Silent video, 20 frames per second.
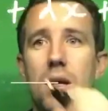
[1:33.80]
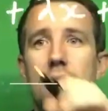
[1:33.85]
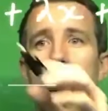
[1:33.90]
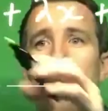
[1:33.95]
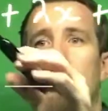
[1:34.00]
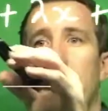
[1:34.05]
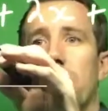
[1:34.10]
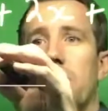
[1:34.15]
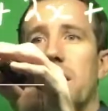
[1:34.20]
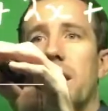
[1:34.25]

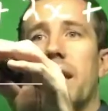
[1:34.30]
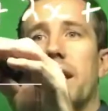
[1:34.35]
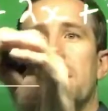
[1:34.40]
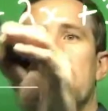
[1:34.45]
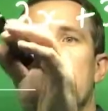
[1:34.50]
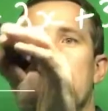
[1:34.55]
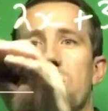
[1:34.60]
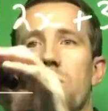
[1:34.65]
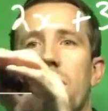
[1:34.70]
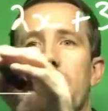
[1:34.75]
We've got an
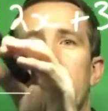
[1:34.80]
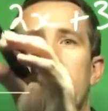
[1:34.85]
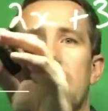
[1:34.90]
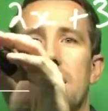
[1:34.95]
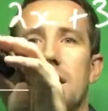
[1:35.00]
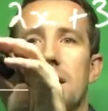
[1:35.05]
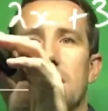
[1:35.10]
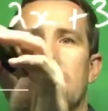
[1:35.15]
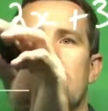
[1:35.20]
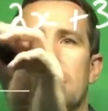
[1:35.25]
x squared
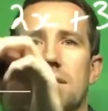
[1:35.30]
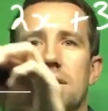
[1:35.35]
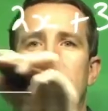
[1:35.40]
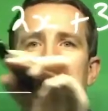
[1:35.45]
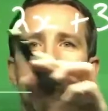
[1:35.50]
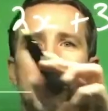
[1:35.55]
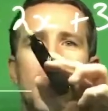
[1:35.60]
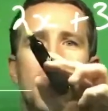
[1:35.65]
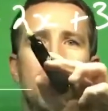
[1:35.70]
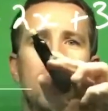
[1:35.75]
here,
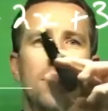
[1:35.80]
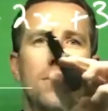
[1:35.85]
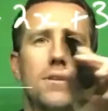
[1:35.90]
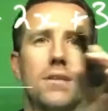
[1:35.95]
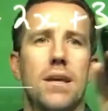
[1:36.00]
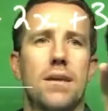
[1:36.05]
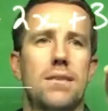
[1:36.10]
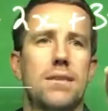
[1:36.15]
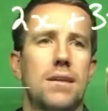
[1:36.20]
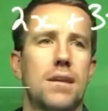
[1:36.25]
okay, we've got
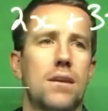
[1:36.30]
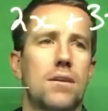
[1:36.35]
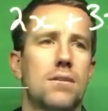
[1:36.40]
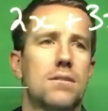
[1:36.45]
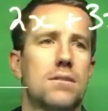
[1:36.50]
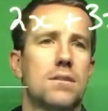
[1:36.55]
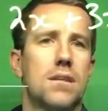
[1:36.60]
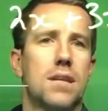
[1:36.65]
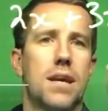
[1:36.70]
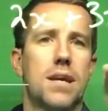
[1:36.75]
nothing
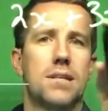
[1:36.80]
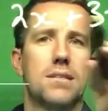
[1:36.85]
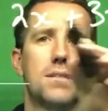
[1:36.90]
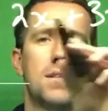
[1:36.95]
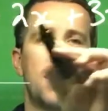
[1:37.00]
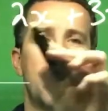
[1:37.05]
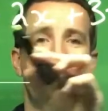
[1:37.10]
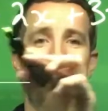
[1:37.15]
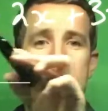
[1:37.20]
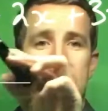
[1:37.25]
else that has
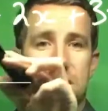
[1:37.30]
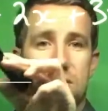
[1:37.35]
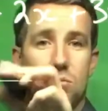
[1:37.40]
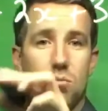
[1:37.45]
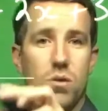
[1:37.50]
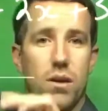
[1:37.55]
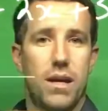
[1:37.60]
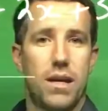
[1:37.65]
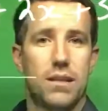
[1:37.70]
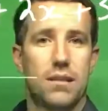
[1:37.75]
the x
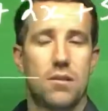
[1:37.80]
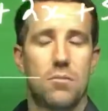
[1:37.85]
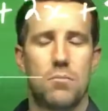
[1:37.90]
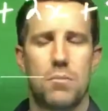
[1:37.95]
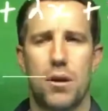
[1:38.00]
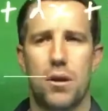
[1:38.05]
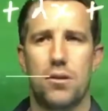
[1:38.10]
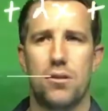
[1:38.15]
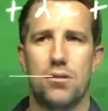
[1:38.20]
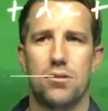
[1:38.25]
squared
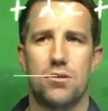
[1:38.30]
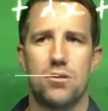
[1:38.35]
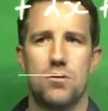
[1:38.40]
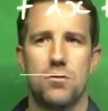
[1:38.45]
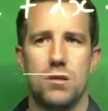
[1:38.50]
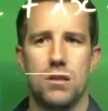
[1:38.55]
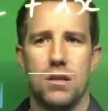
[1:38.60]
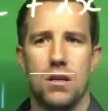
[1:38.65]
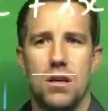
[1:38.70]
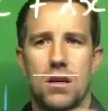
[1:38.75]
component
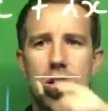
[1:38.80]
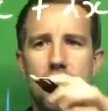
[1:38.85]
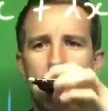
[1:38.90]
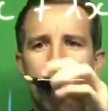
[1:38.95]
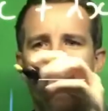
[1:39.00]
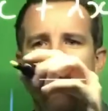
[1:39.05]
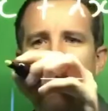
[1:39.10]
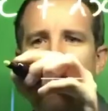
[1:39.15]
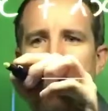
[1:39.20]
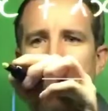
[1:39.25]
to it,
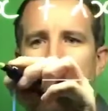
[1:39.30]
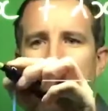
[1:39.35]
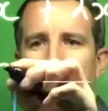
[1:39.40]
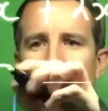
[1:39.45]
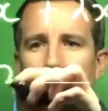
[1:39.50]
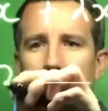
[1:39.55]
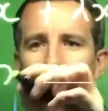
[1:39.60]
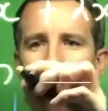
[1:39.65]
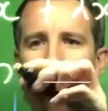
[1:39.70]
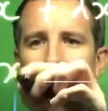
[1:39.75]
so that
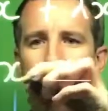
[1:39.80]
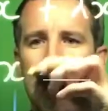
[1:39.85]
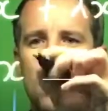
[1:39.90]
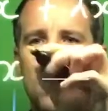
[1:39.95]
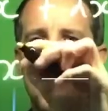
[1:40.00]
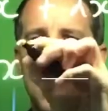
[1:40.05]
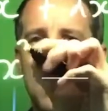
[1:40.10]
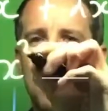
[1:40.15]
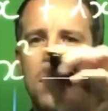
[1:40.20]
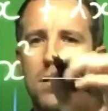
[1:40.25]
one
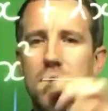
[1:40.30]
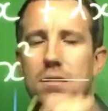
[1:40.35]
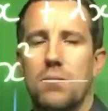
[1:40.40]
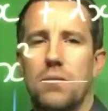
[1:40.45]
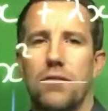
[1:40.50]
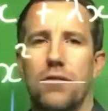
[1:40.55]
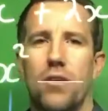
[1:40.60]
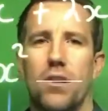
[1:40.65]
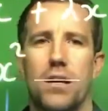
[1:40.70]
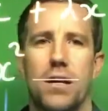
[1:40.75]
can't be
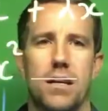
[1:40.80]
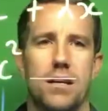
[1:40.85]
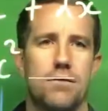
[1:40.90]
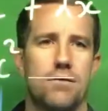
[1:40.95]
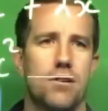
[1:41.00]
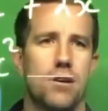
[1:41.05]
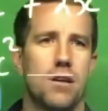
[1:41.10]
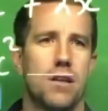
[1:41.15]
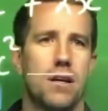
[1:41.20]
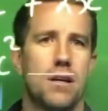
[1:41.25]
simplified any
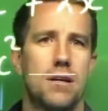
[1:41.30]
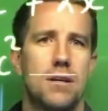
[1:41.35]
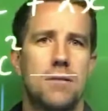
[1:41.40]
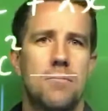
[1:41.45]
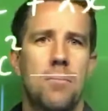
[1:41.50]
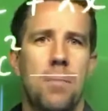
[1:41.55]
further.